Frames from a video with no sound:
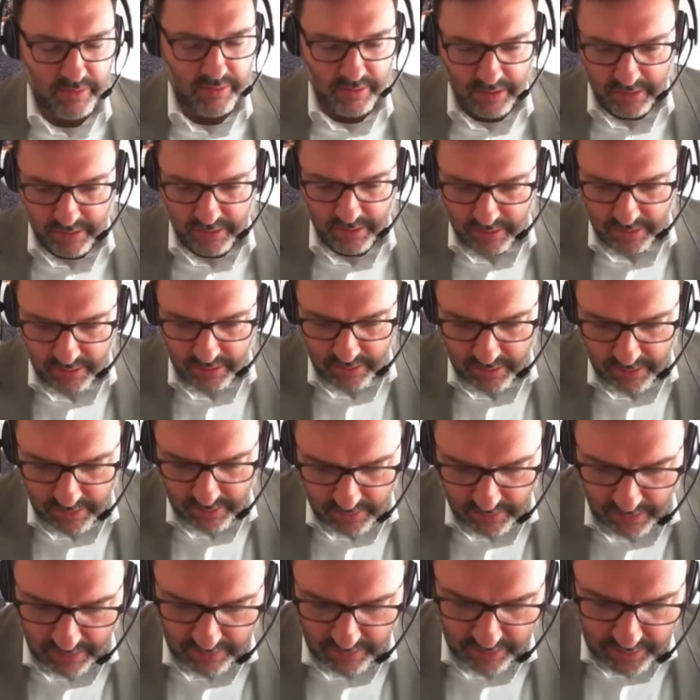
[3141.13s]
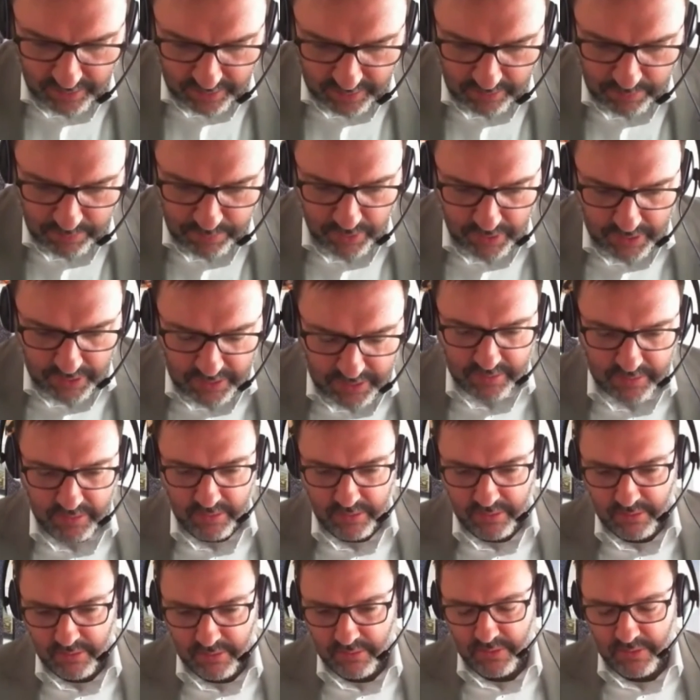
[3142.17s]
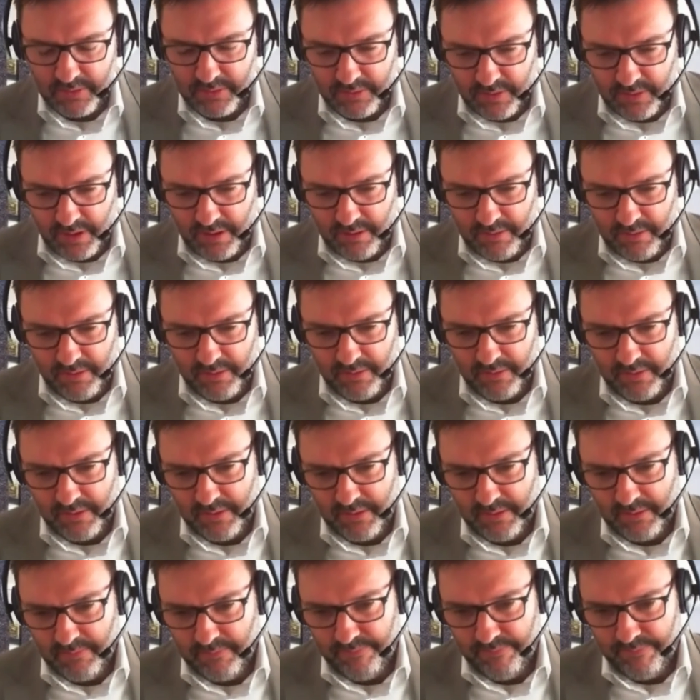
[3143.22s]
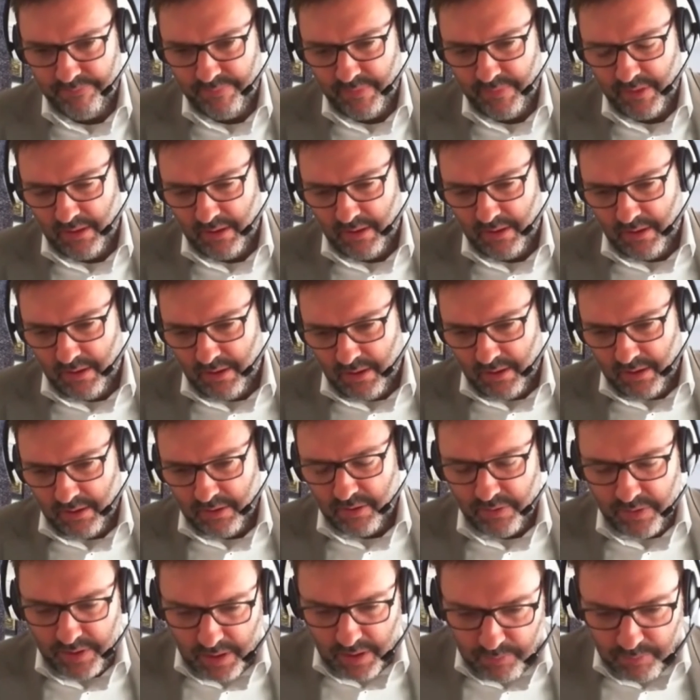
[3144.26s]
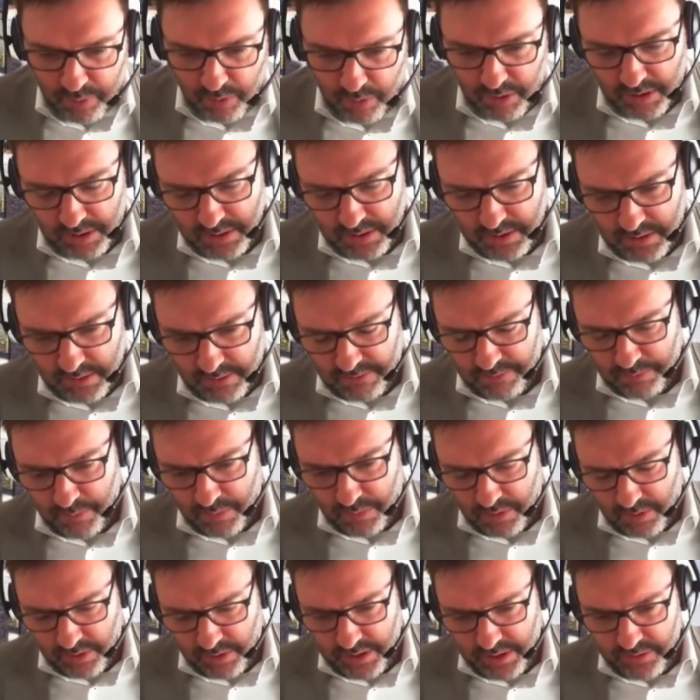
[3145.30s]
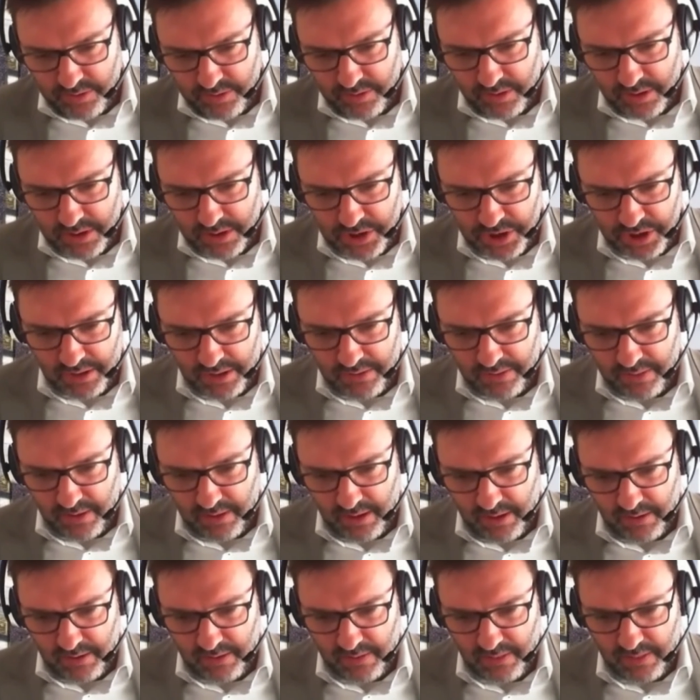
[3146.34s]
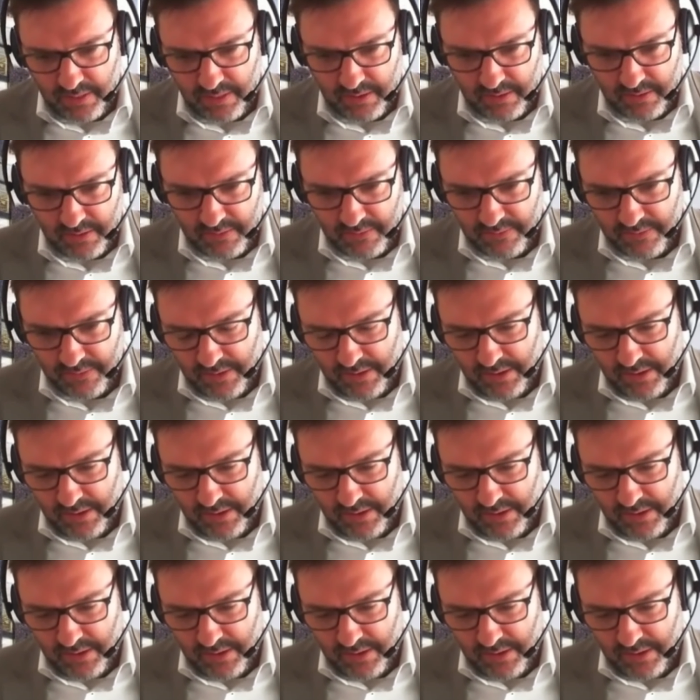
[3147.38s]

I think that points to the importance of more research and the